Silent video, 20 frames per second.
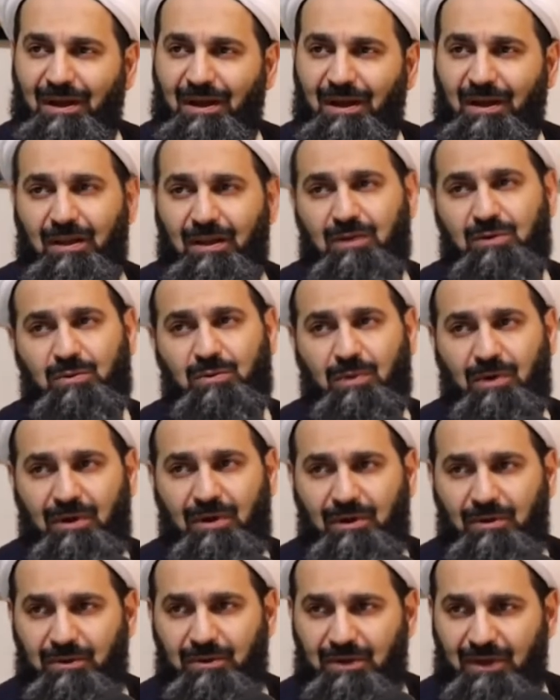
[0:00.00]
Allah
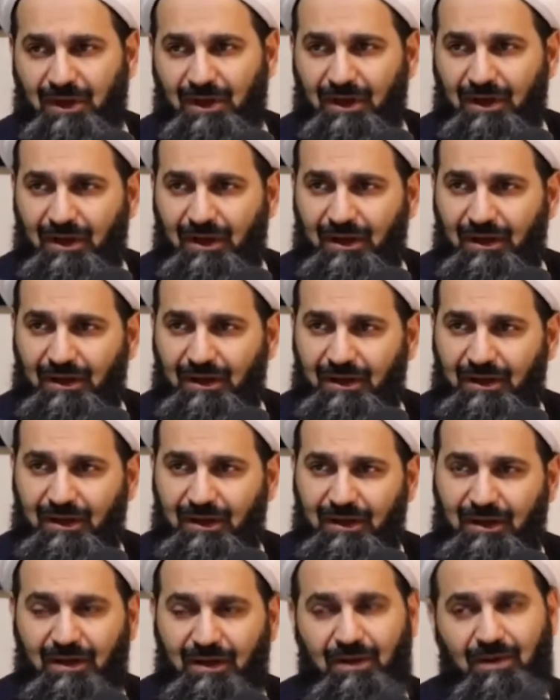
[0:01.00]
subhanahu wa ta'ala,
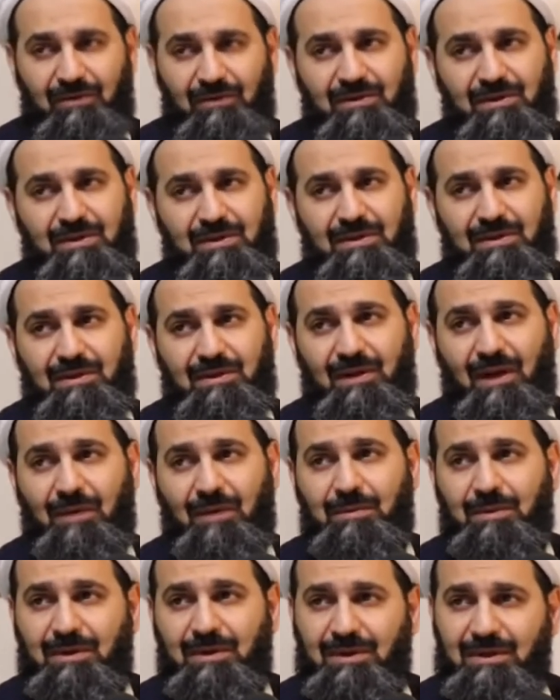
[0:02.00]
He loves His
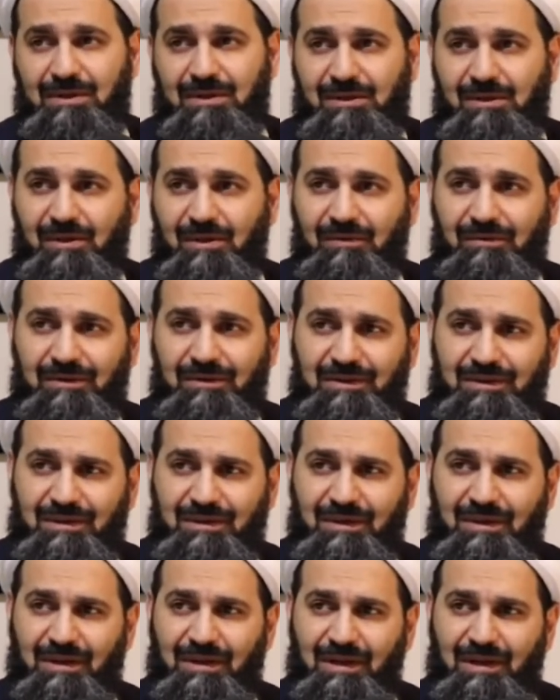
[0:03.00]
abid, His servants.
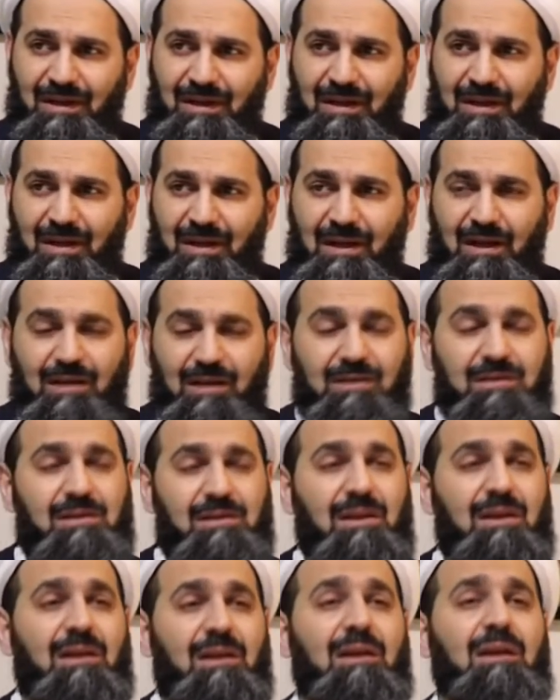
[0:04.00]
And He's
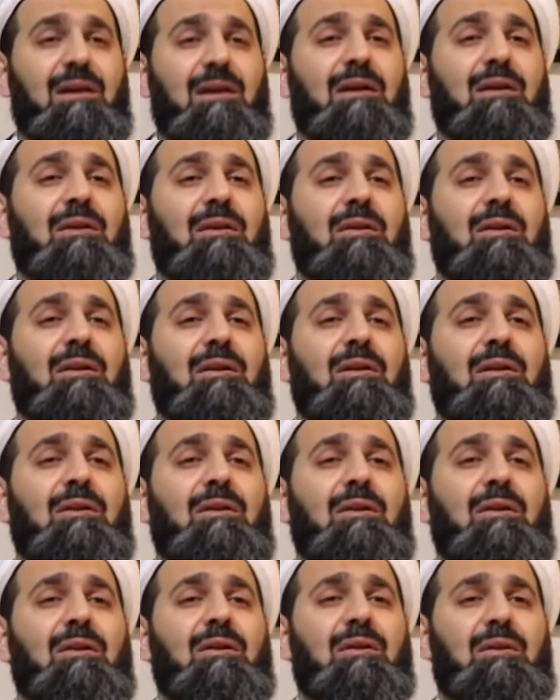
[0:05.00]
saying,
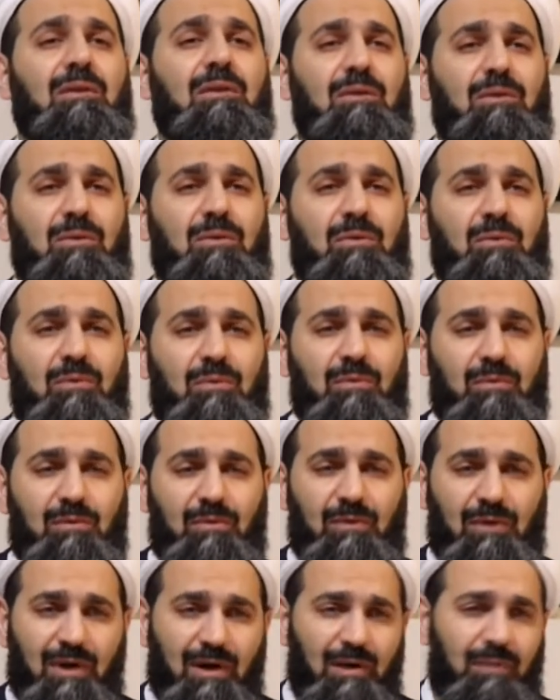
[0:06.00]

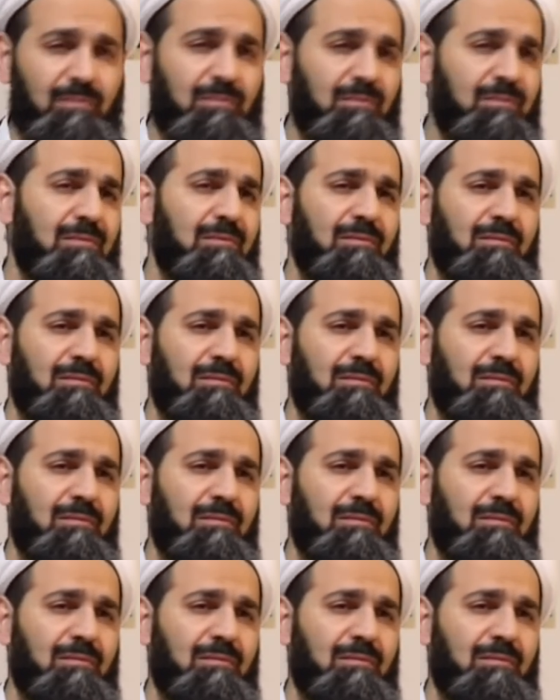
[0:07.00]
you come,